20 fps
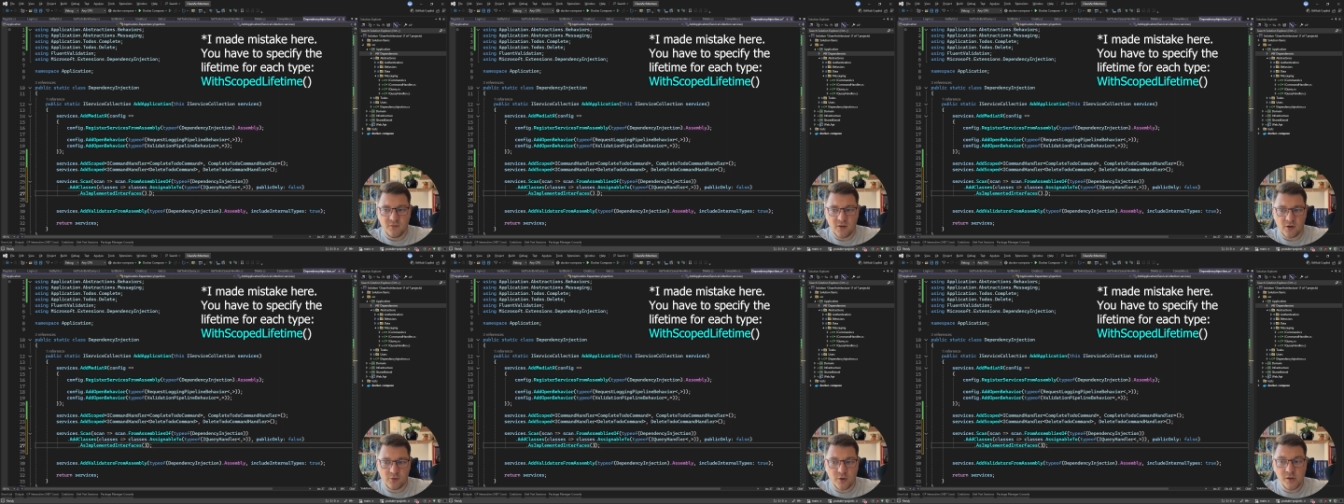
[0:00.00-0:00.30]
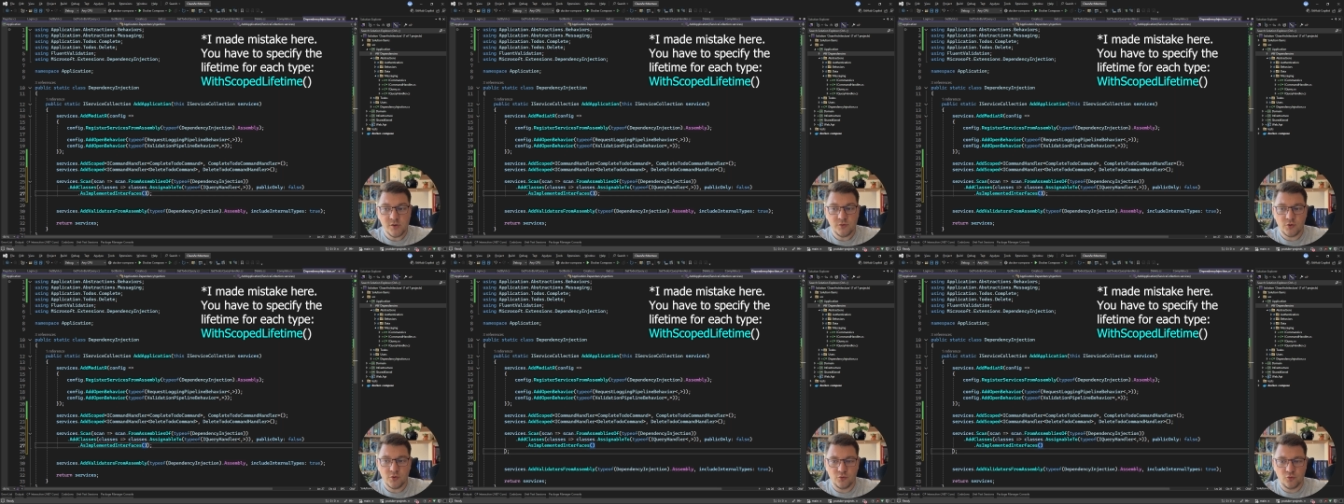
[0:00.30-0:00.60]
I'm
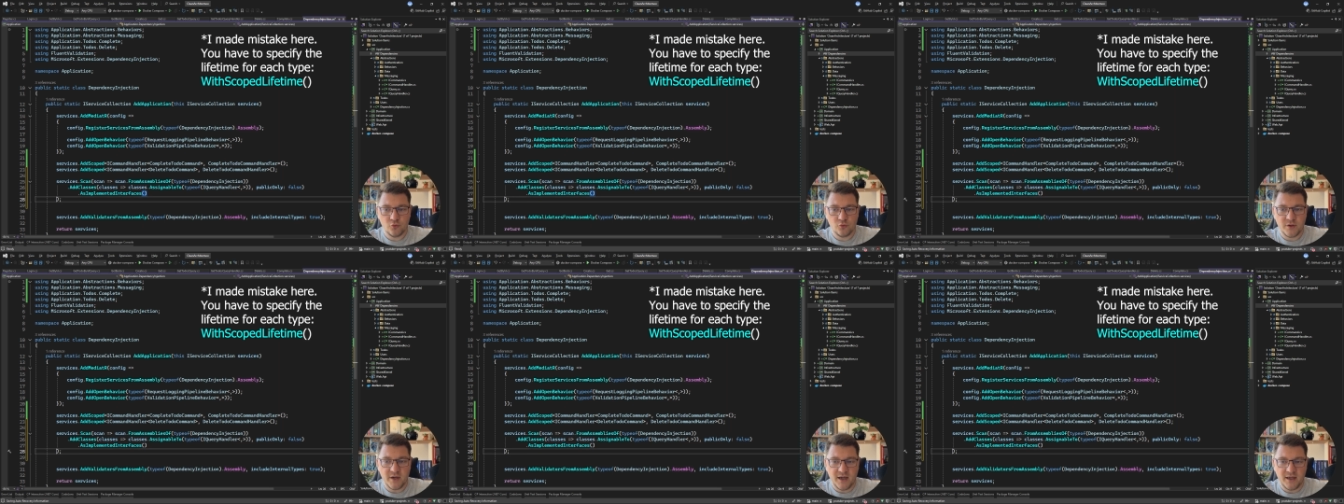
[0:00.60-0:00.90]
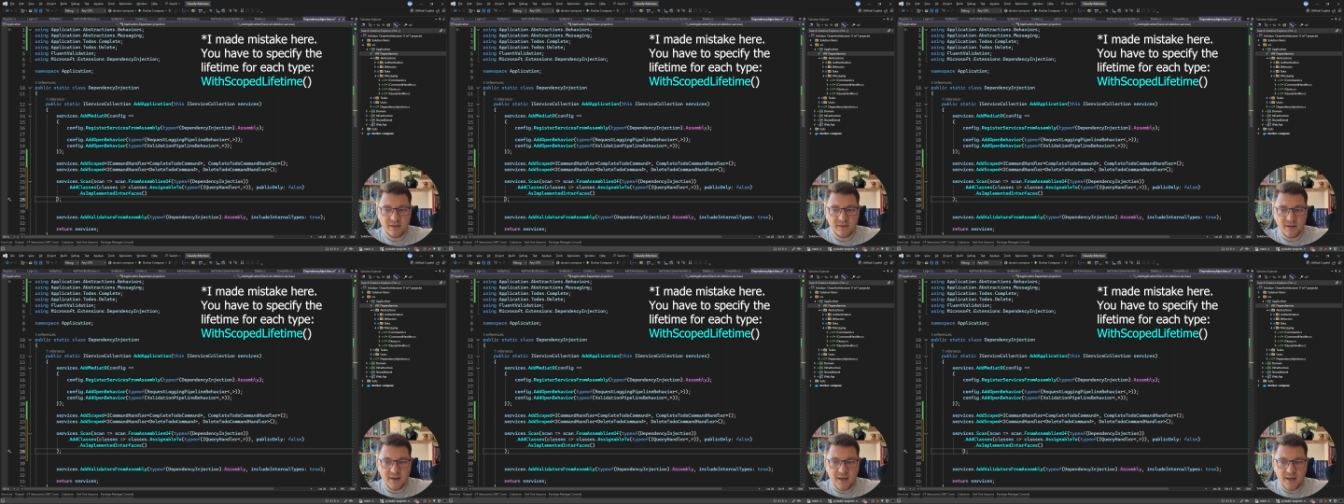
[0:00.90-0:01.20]
going to do
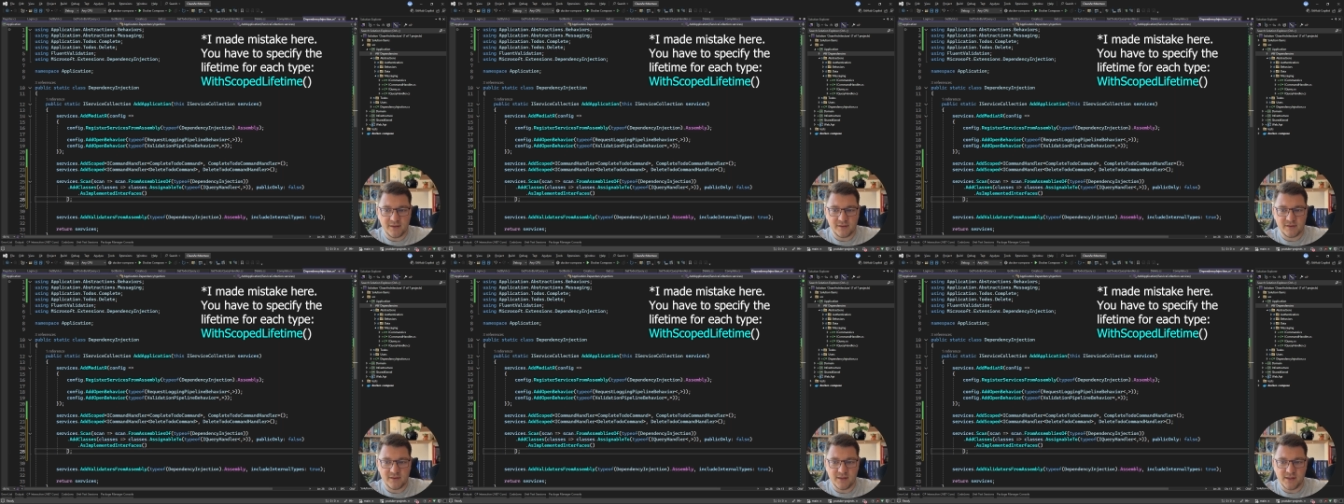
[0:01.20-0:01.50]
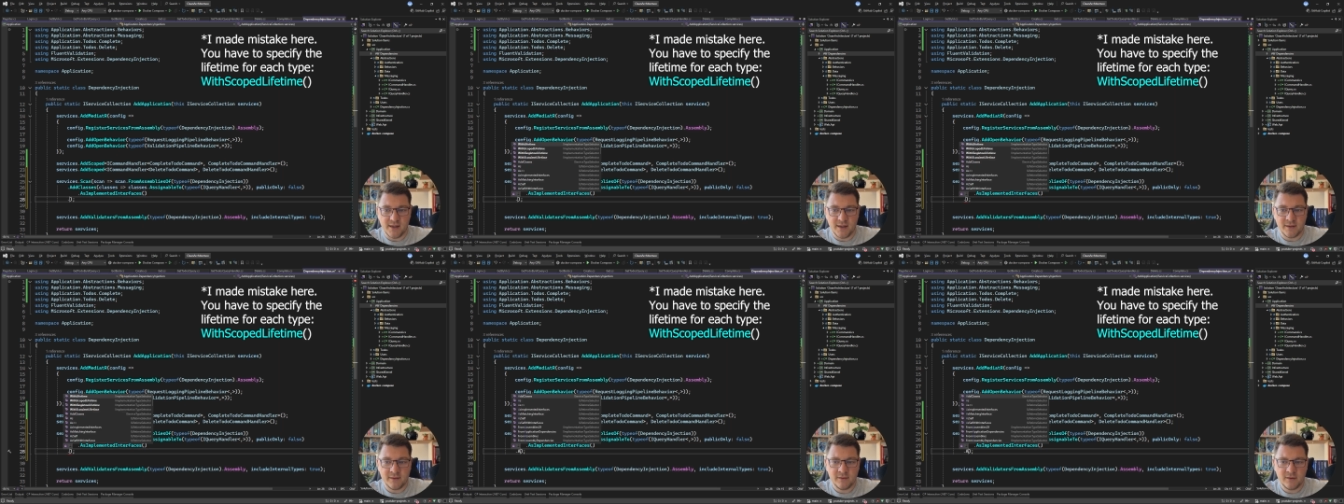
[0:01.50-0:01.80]
that at
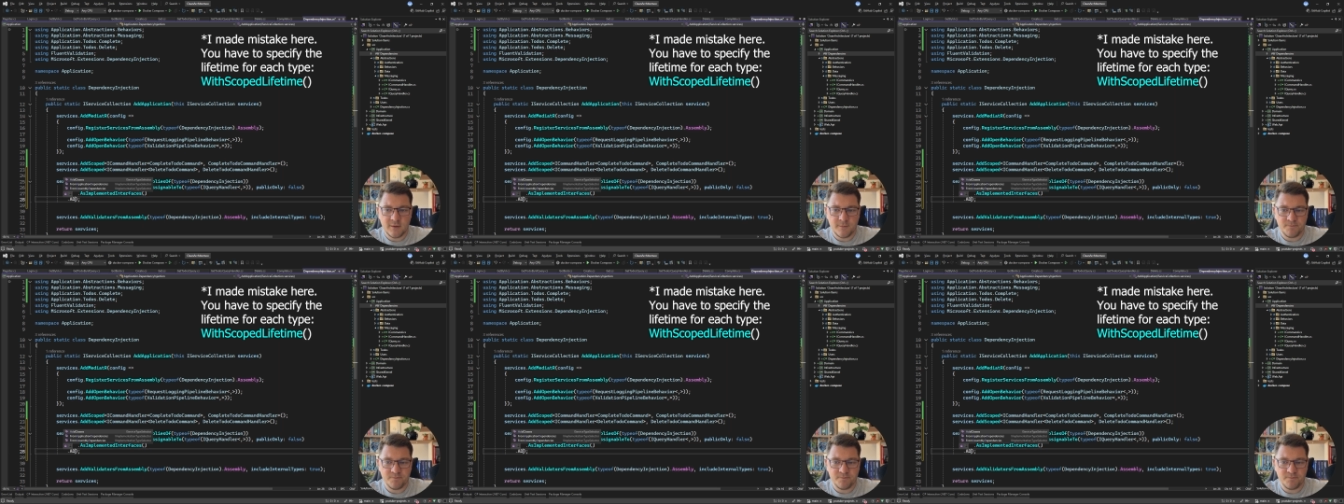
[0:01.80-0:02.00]
the end,